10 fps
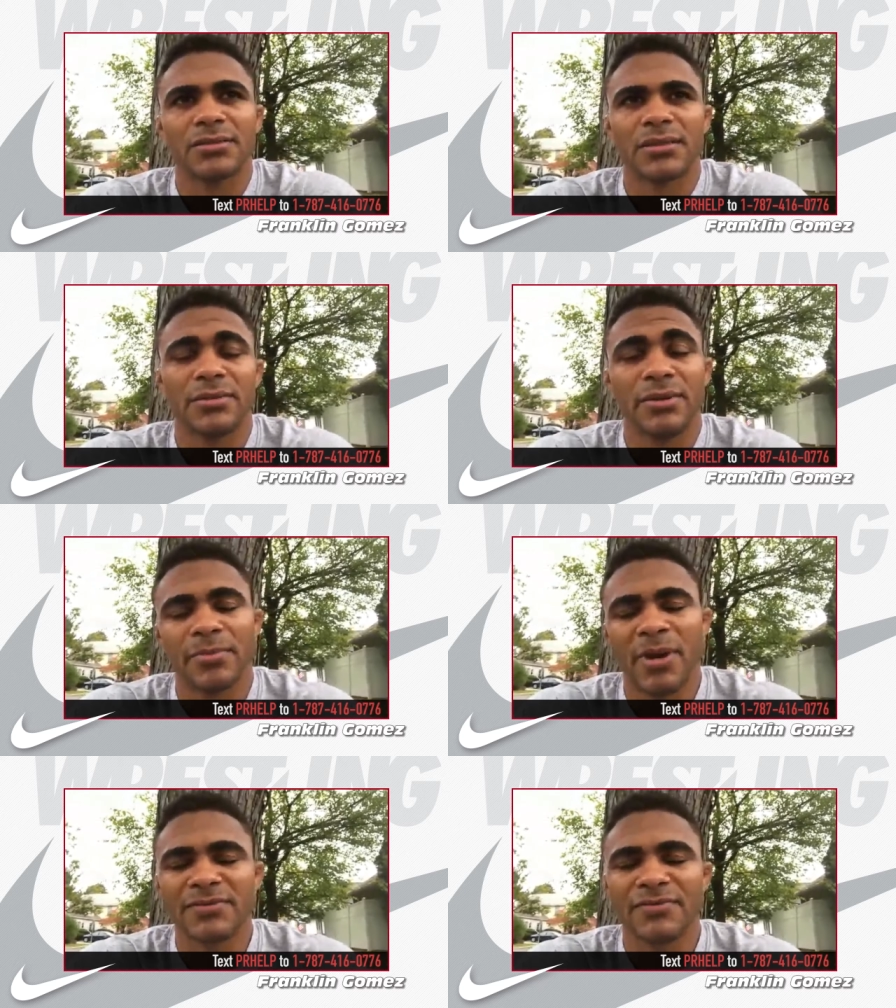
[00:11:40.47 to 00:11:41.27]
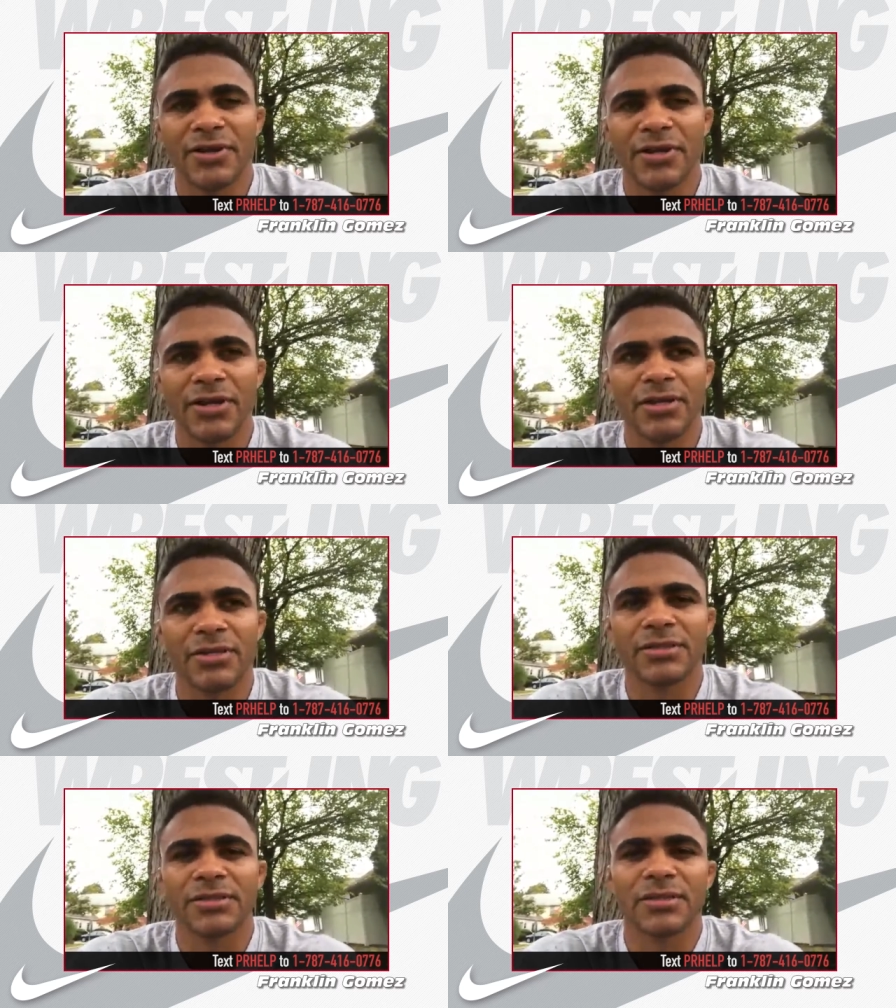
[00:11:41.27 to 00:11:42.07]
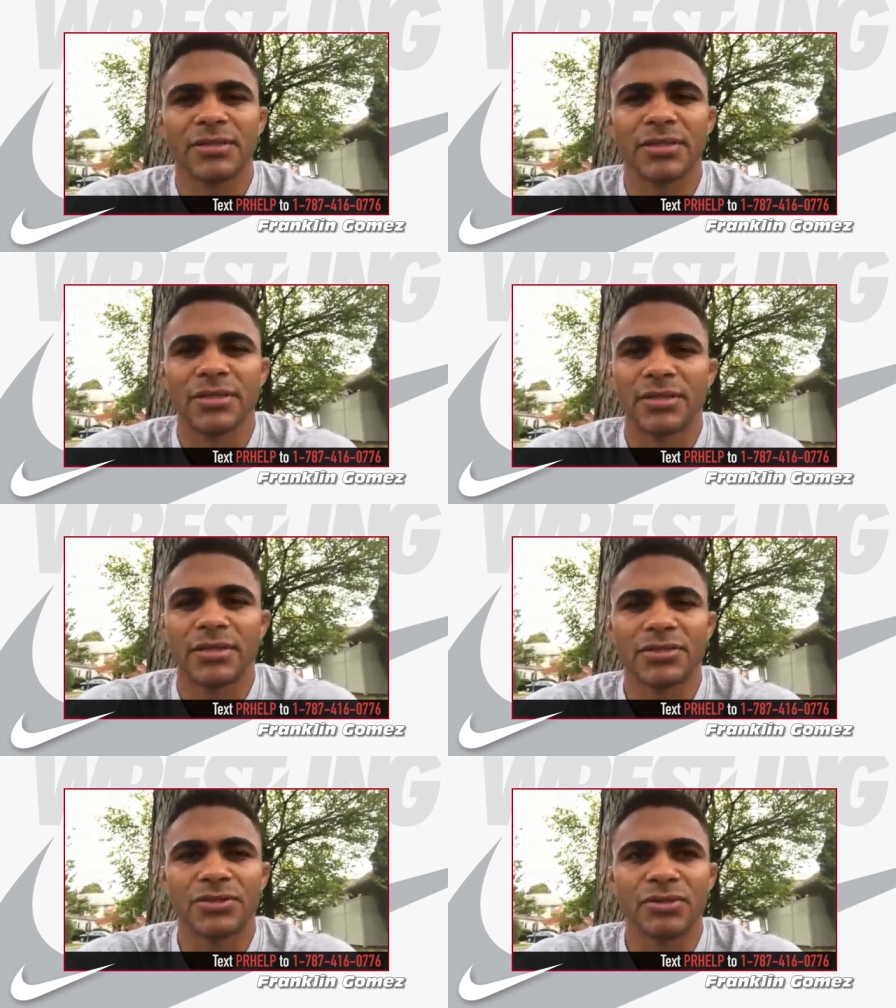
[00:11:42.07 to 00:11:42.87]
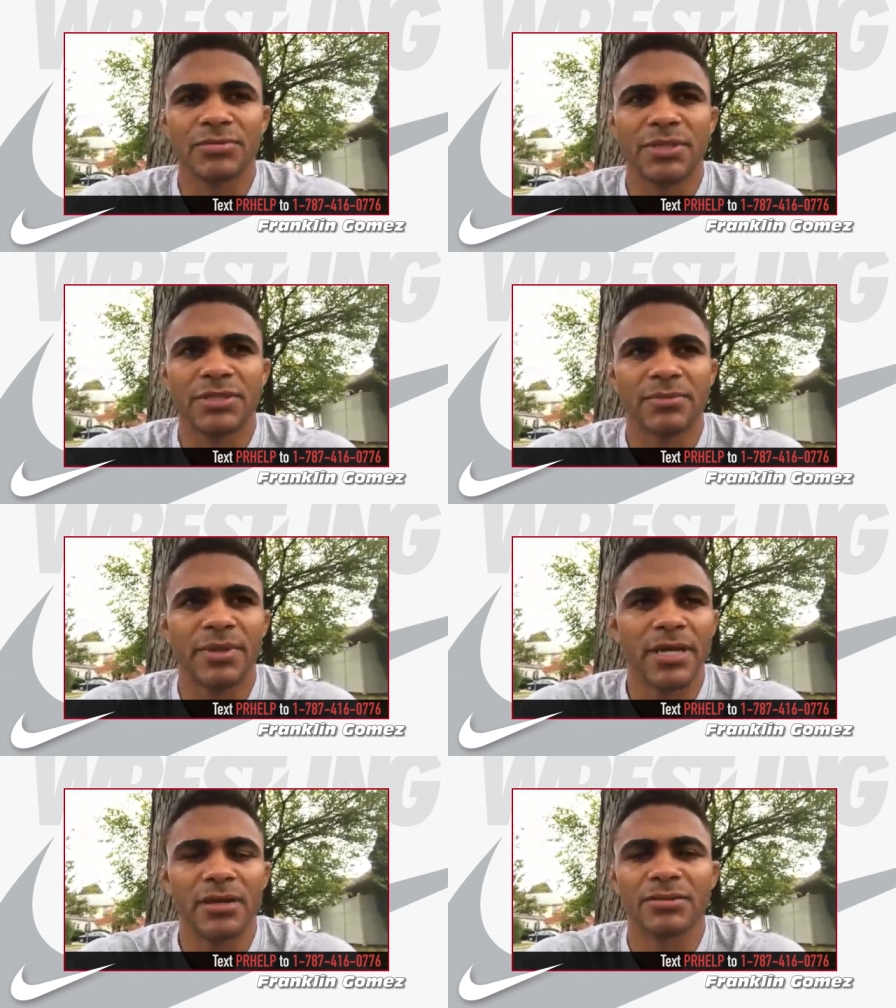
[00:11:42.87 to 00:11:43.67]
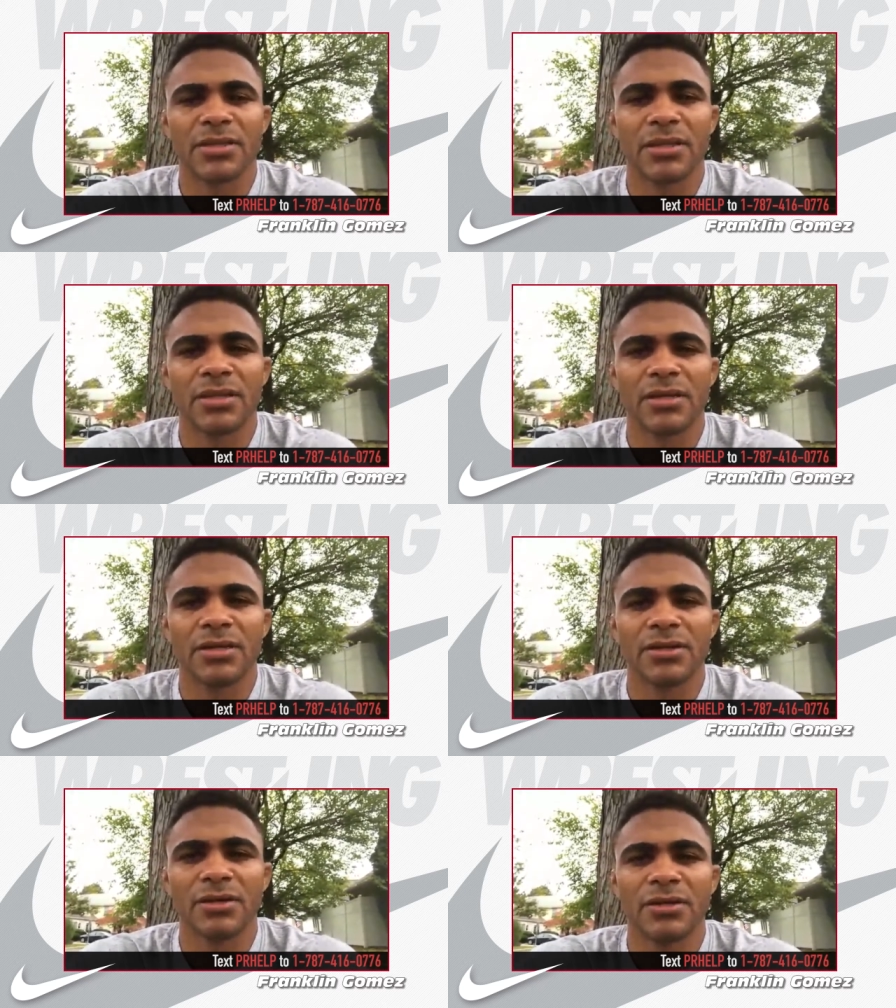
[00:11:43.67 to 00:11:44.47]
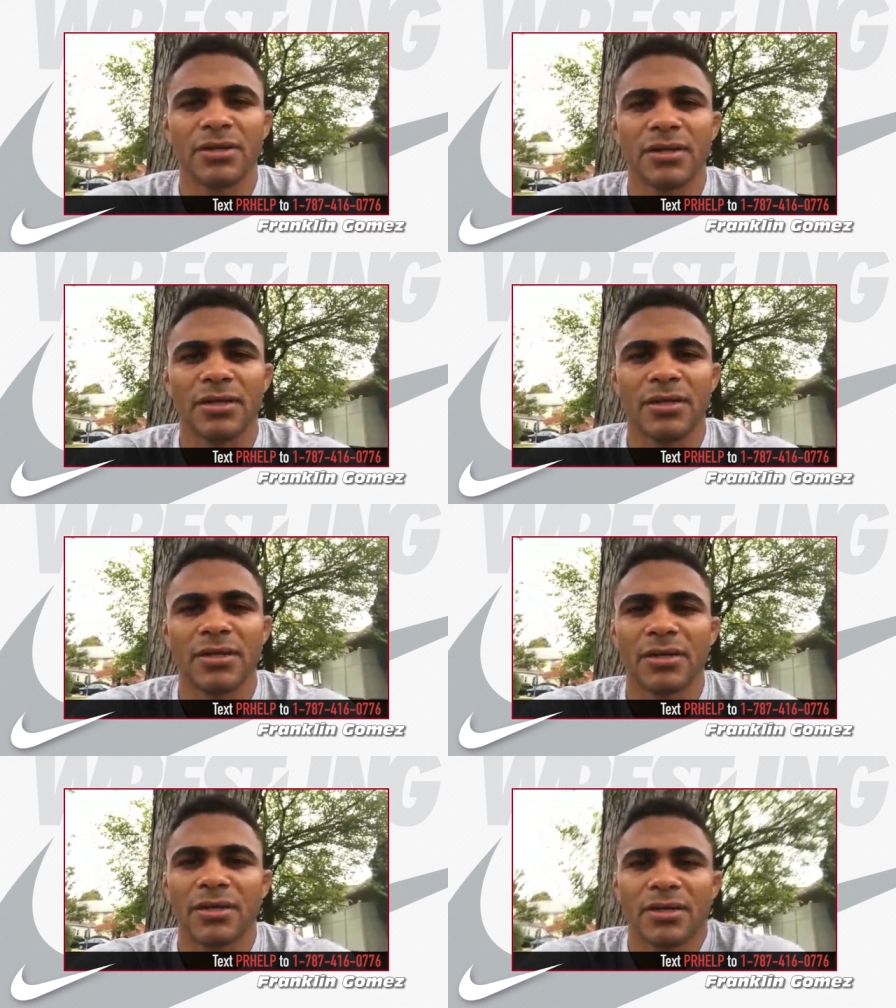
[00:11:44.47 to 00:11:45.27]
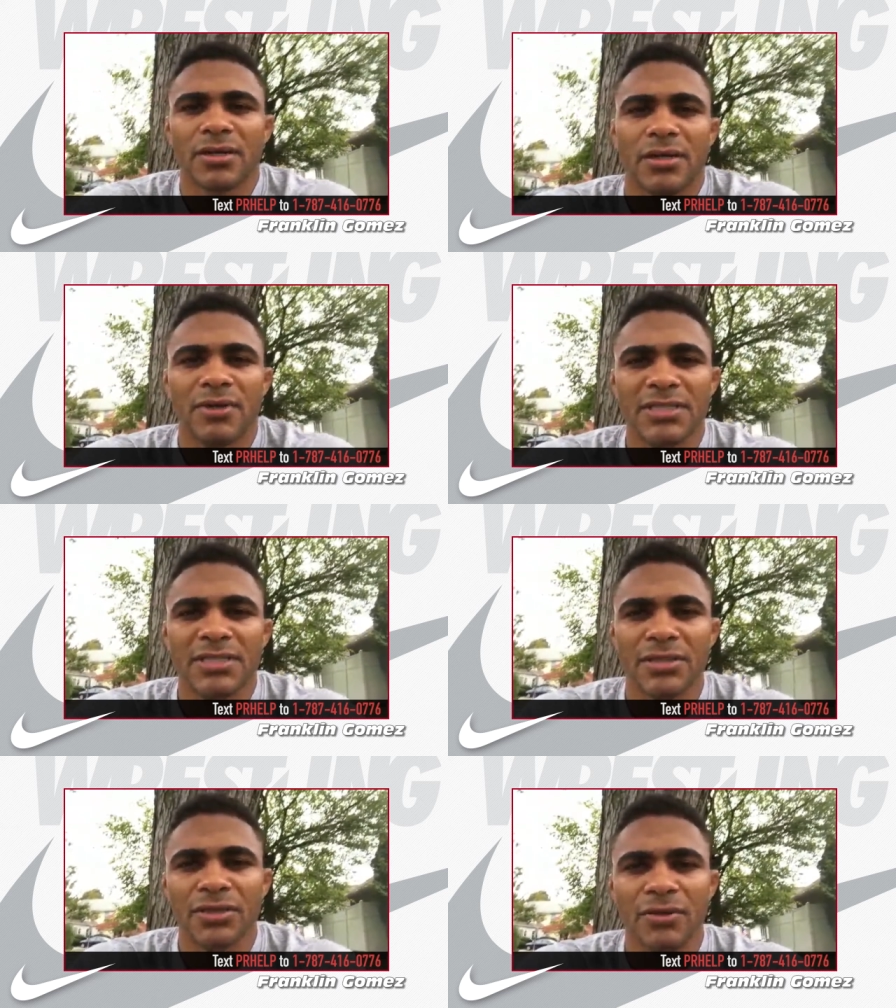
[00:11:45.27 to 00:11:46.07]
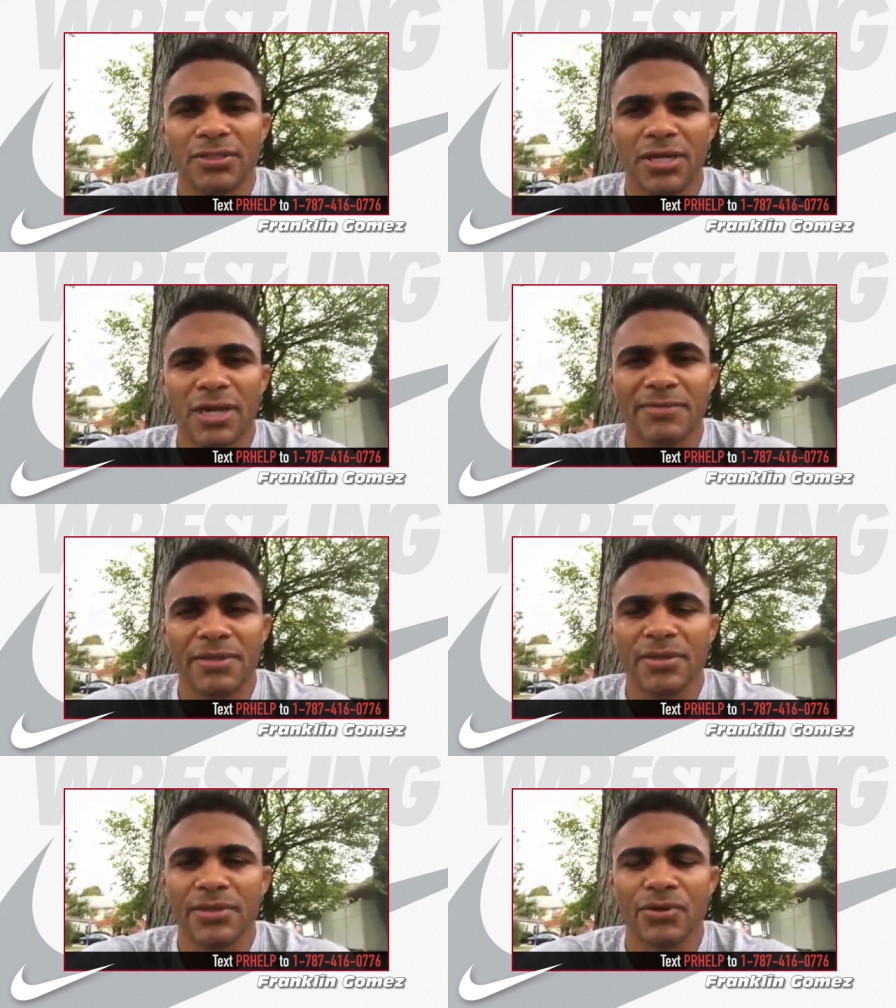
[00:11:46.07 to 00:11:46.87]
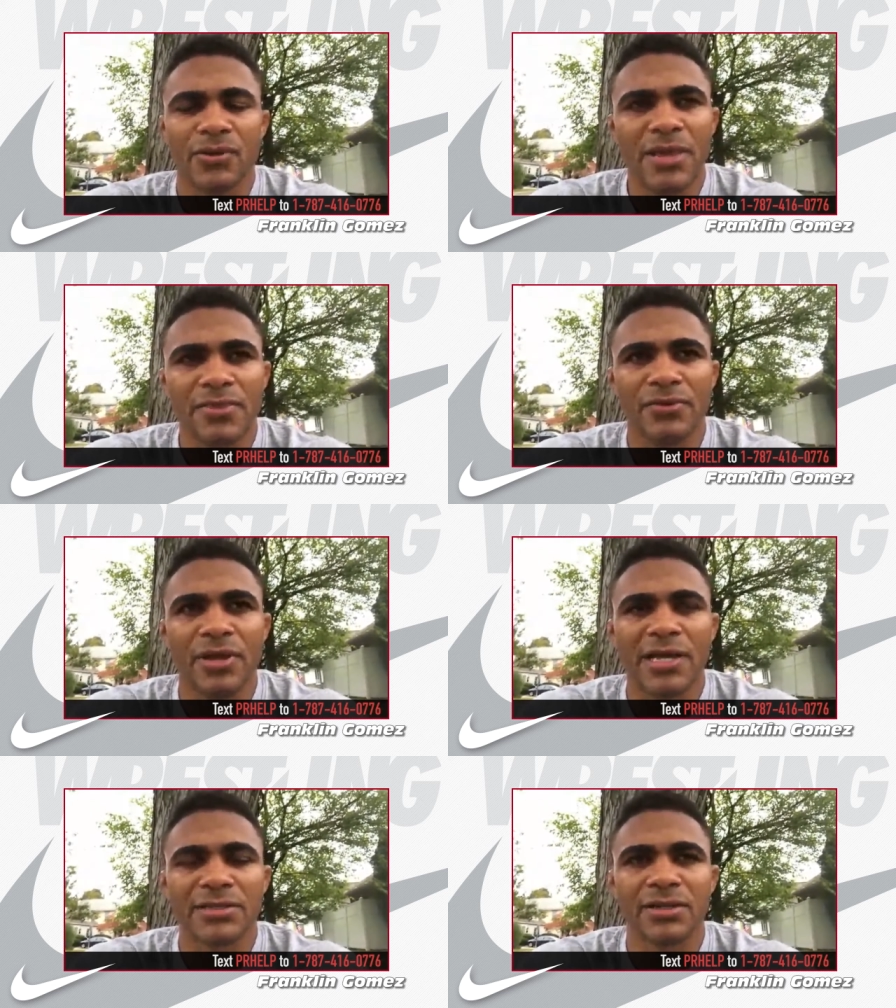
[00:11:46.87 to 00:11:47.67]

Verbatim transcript: even the past few years. There's always been some ache or something, you know, and then in wrestling you're always gonna have something to grind through that.